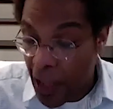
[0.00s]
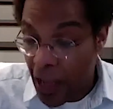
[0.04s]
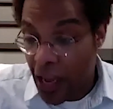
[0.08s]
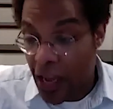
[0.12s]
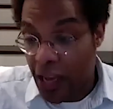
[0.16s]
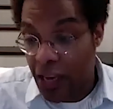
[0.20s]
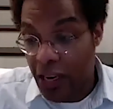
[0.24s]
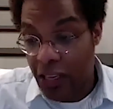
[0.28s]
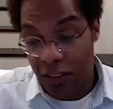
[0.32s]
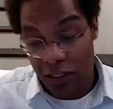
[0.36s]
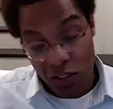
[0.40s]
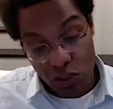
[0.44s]

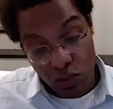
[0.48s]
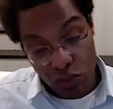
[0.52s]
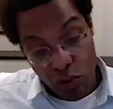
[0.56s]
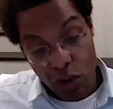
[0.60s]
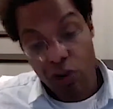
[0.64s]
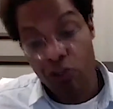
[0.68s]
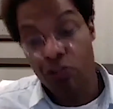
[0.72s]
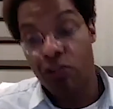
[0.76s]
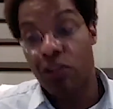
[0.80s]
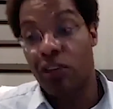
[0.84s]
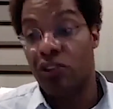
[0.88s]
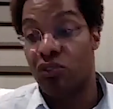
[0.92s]
and it's
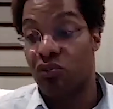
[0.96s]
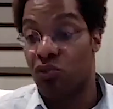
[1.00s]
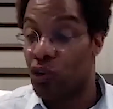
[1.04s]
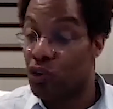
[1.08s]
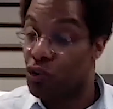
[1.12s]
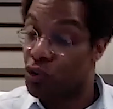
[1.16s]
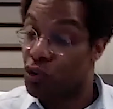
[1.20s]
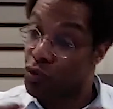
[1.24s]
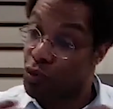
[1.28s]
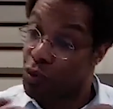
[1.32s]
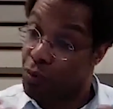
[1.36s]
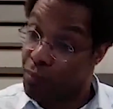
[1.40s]
a
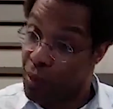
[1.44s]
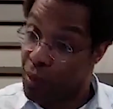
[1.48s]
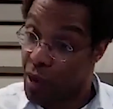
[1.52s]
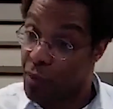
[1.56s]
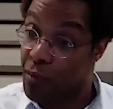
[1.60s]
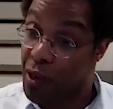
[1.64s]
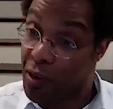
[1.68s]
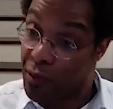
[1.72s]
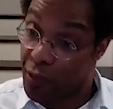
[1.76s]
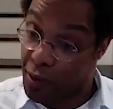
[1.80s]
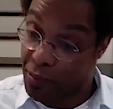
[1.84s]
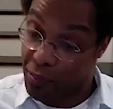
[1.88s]
structured
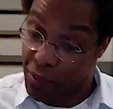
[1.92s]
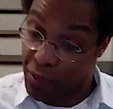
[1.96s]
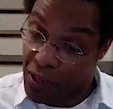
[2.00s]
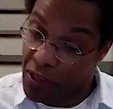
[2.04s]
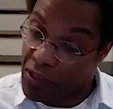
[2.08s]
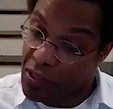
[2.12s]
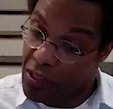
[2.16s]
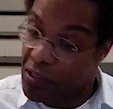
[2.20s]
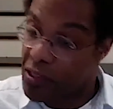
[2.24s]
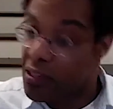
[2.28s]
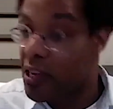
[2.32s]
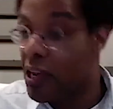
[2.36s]
repayment of it
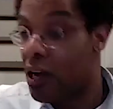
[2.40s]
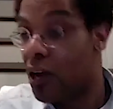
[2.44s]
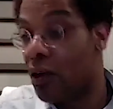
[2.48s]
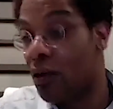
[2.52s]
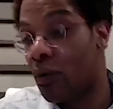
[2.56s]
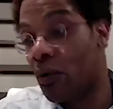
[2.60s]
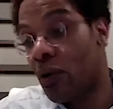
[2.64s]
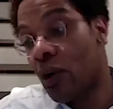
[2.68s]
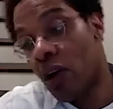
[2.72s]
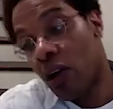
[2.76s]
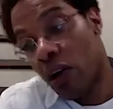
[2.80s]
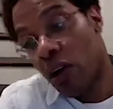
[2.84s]
because it's
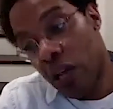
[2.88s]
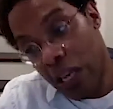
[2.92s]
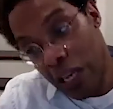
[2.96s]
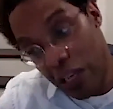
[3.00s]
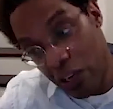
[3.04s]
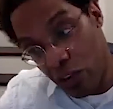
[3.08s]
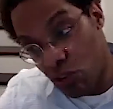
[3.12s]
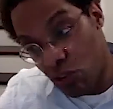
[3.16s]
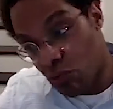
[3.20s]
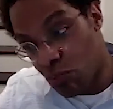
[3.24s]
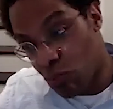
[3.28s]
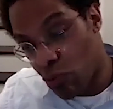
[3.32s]
now
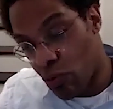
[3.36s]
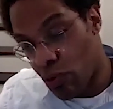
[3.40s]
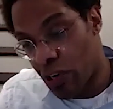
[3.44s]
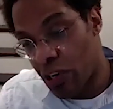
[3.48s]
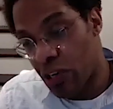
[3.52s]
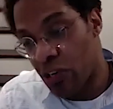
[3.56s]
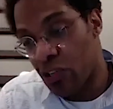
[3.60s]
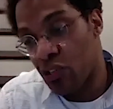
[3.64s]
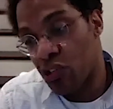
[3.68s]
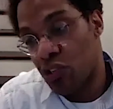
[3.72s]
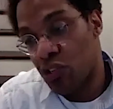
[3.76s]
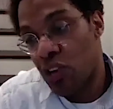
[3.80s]
in your
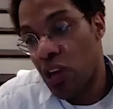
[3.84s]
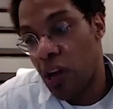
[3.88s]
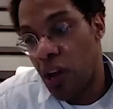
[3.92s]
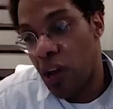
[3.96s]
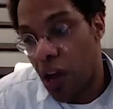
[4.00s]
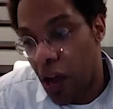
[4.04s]
mortgage.